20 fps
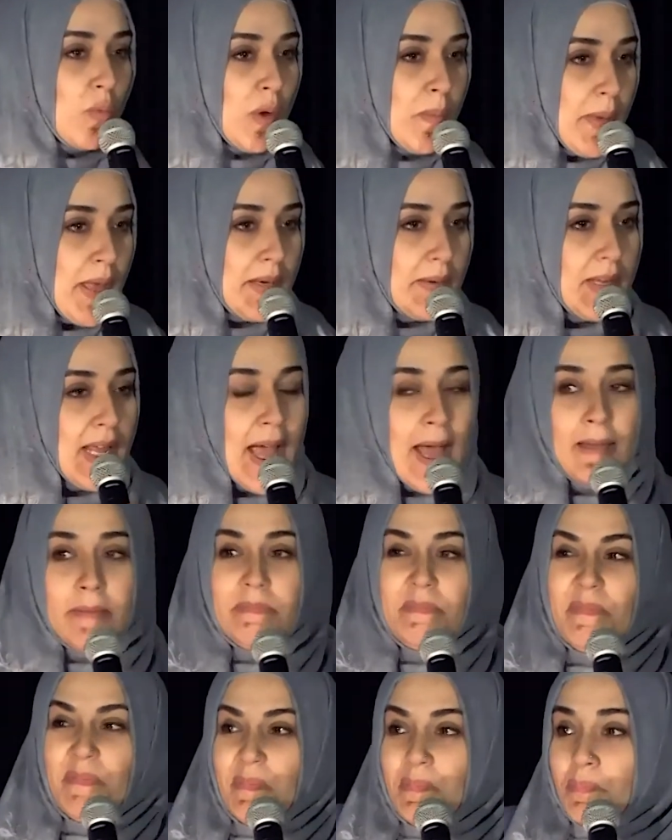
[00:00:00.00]
woman, yeah?
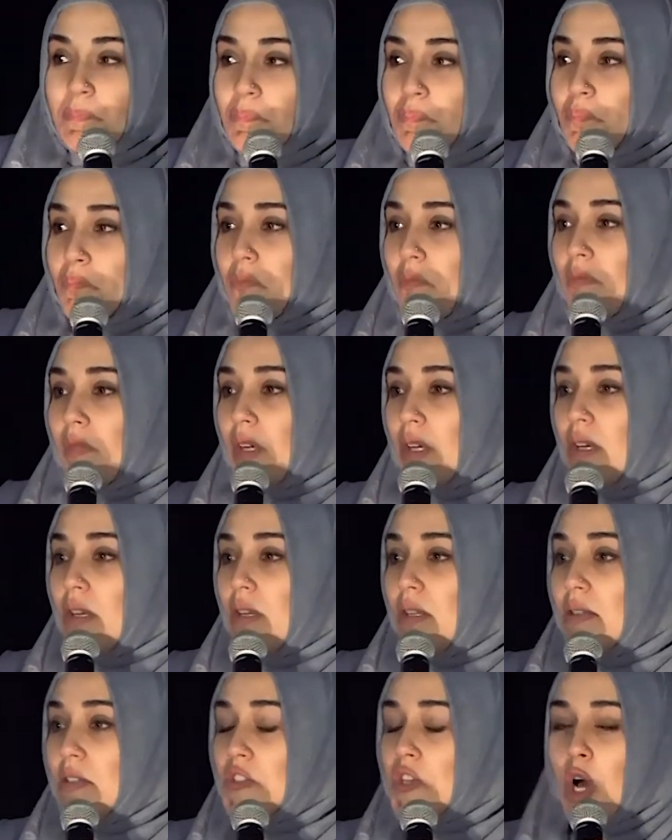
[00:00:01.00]

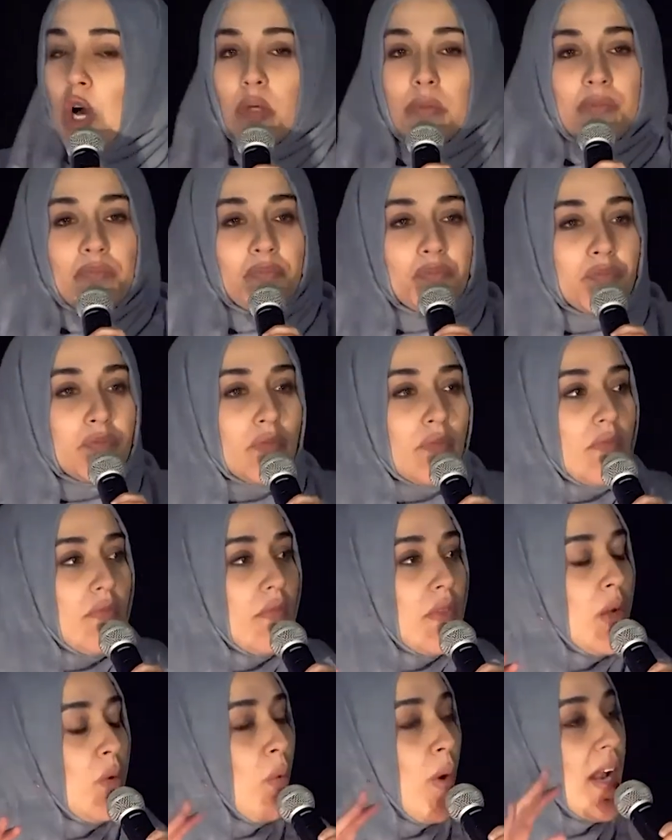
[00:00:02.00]
So
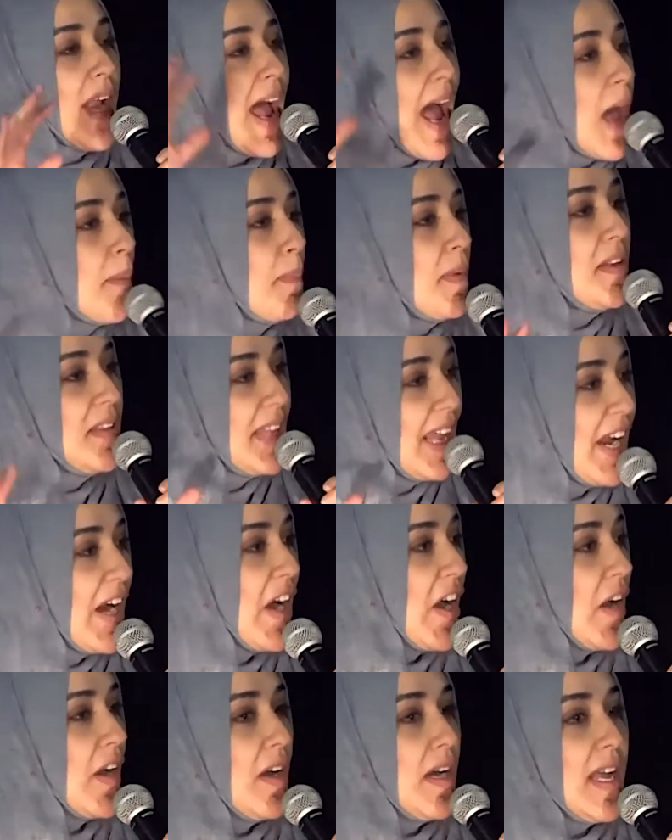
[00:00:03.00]
what happened
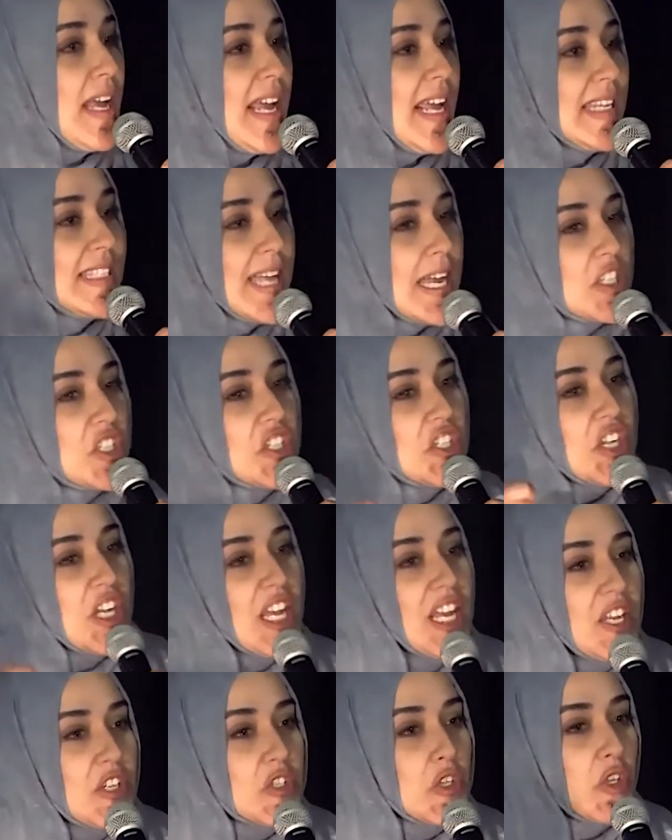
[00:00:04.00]
there is that
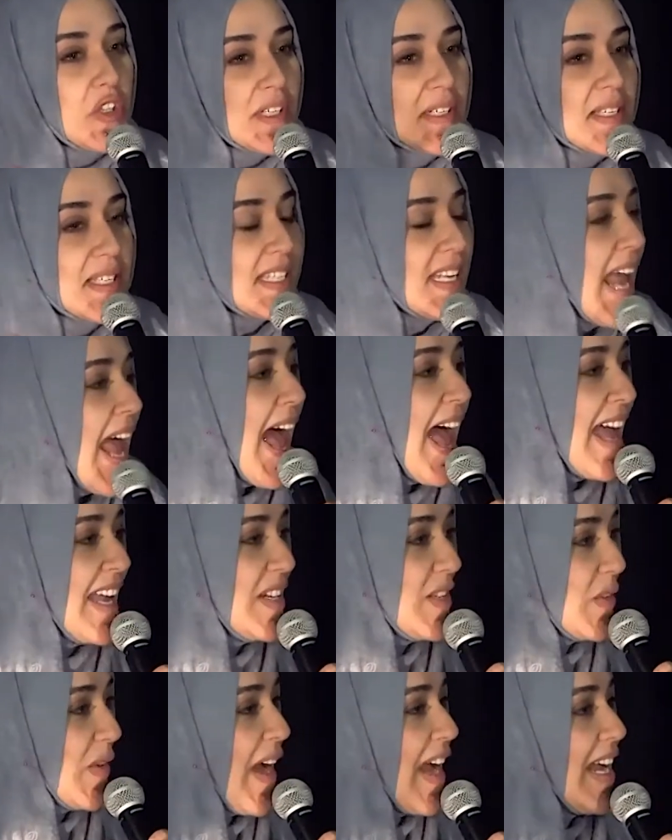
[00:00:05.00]
she took a
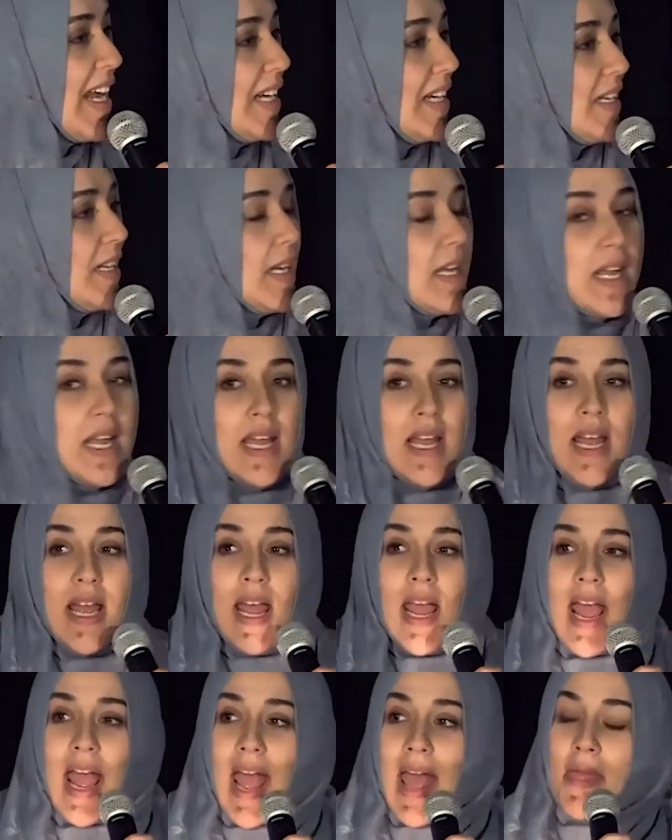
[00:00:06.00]
stand, right?
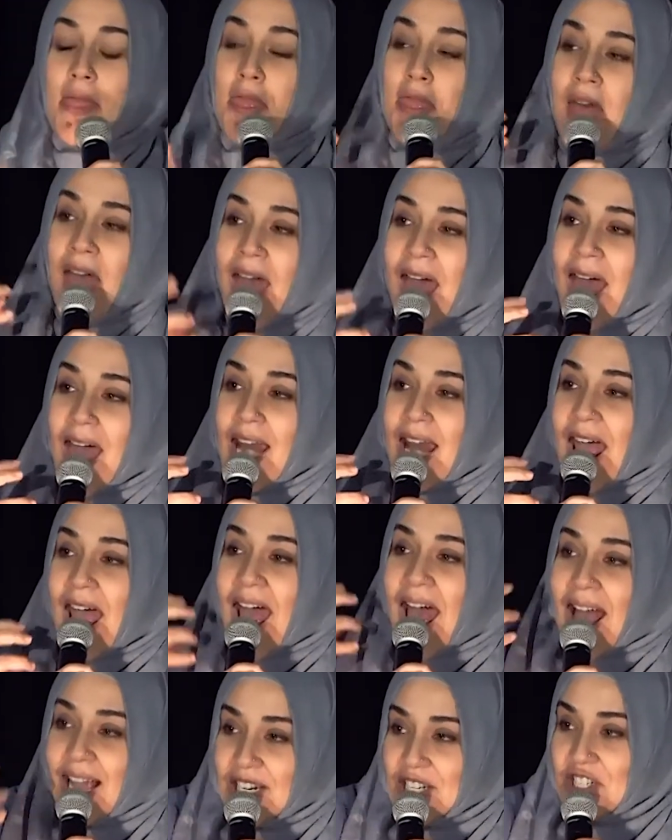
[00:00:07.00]
That
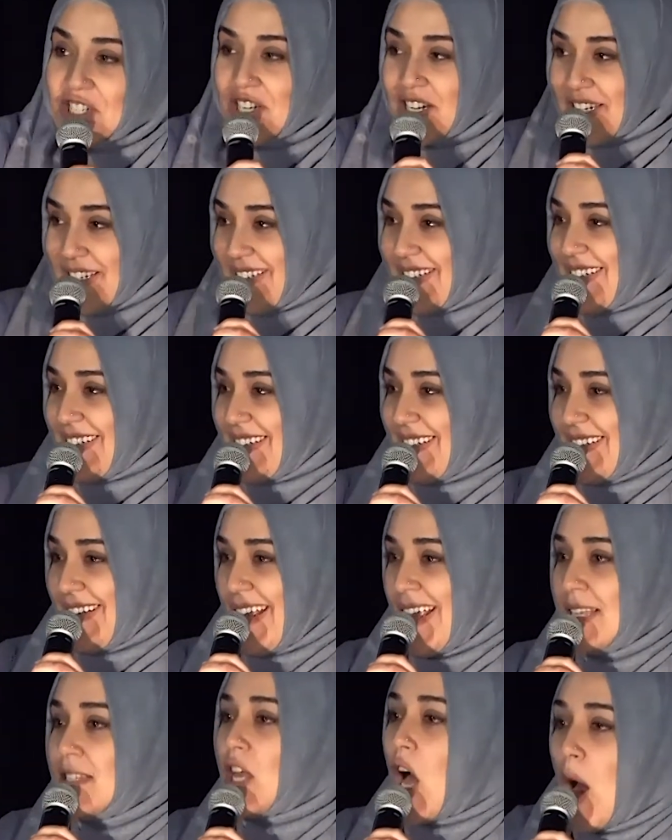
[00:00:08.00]
action
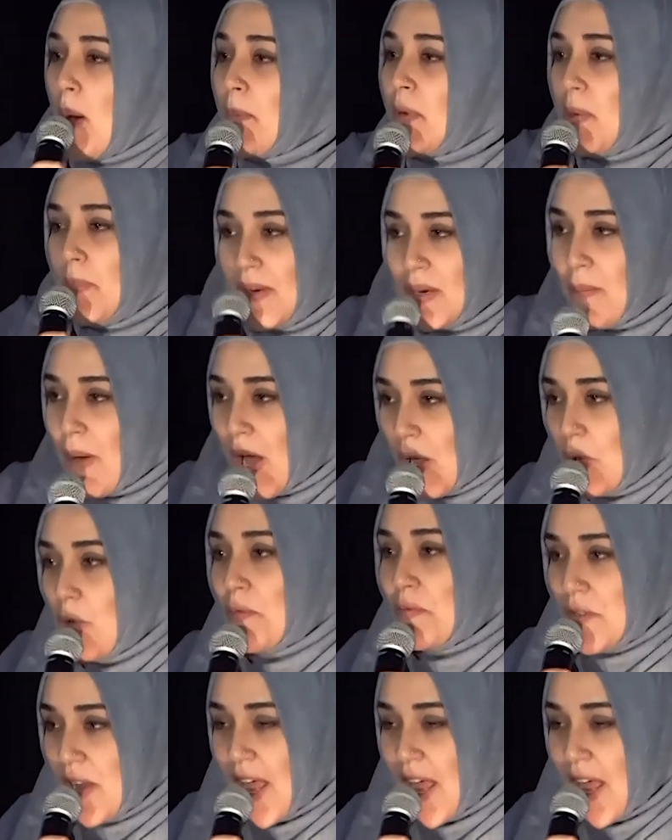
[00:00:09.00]
is Amr bil Ma'ruf